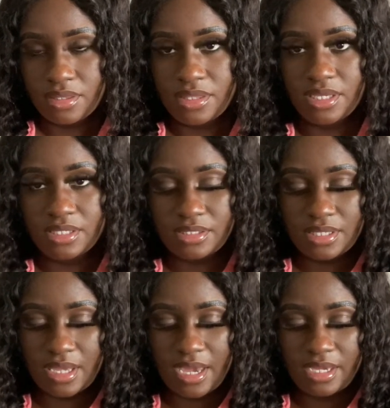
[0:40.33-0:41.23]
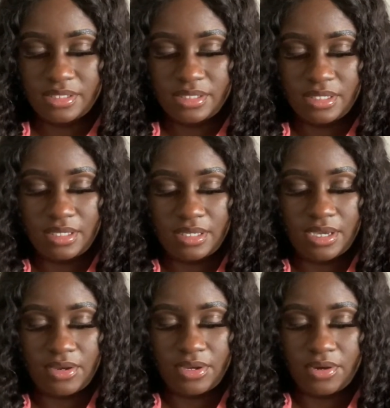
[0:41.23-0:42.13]
this 18
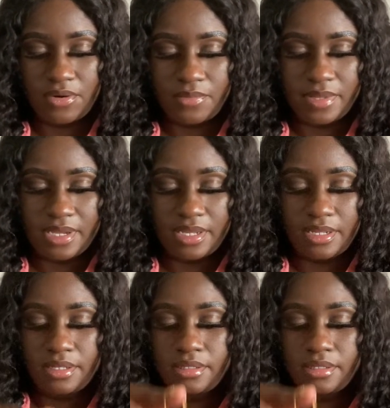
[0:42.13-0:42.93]
karat gold plated